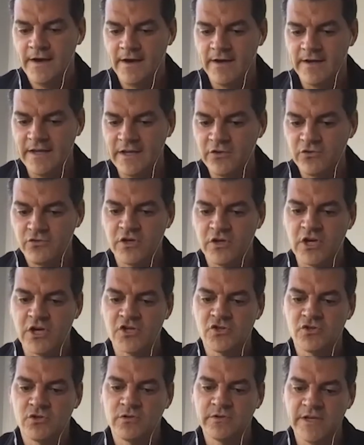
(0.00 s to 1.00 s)

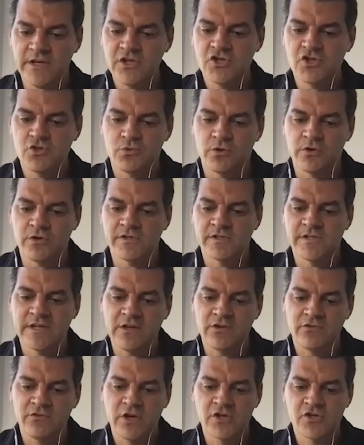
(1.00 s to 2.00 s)
international issuers,
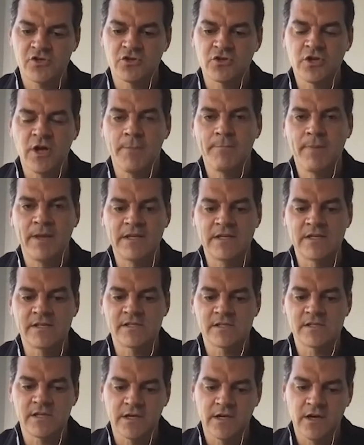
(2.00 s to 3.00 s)
international
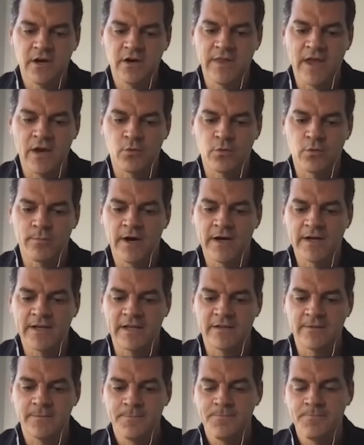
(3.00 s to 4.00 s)
companies on our
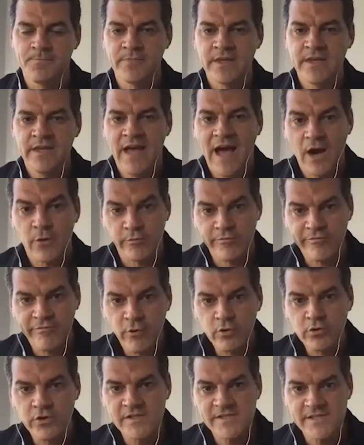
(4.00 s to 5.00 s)
market. Our
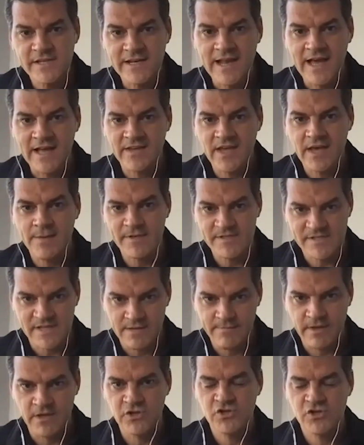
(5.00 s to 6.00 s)
focus in LATAM, as I
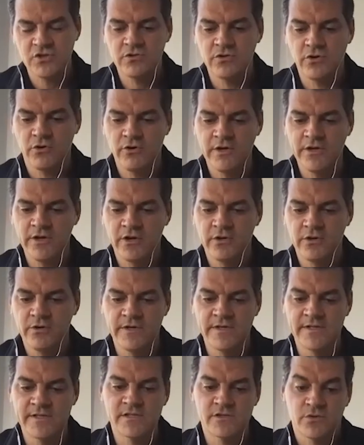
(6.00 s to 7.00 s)
mentioned earlier,
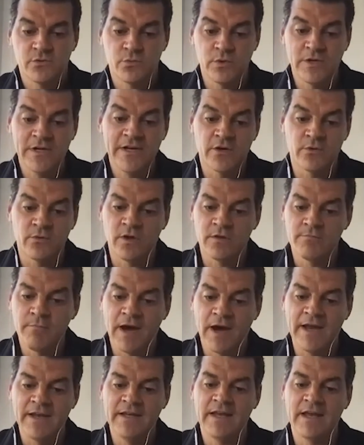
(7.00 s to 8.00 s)
is really around
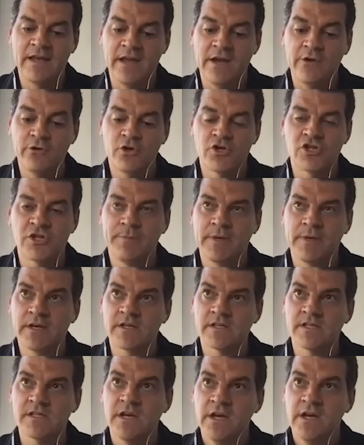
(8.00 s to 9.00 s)
mining and energy,
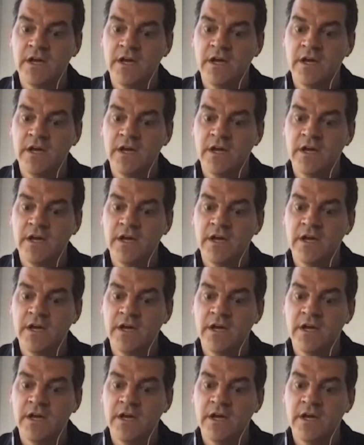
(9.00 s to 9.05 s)
because